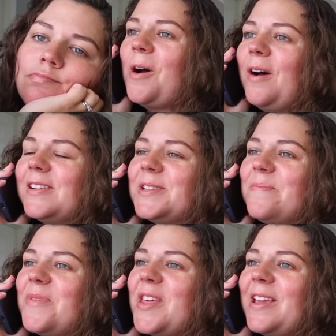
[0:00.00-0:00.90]

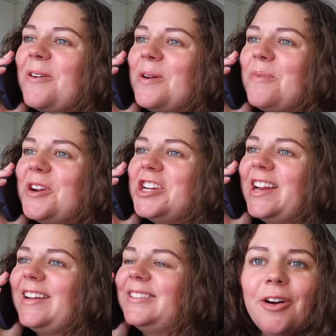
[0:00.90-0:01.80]
Awesome. Thank you. I
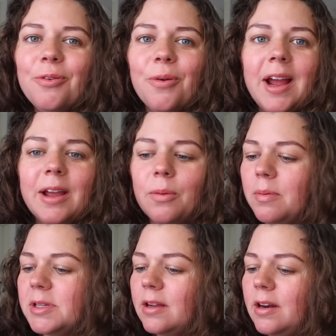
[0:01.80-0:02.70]
appreciate it. All right.
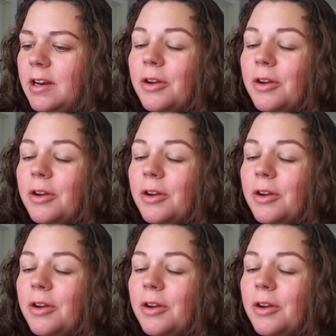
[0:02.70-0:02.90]
What was I going to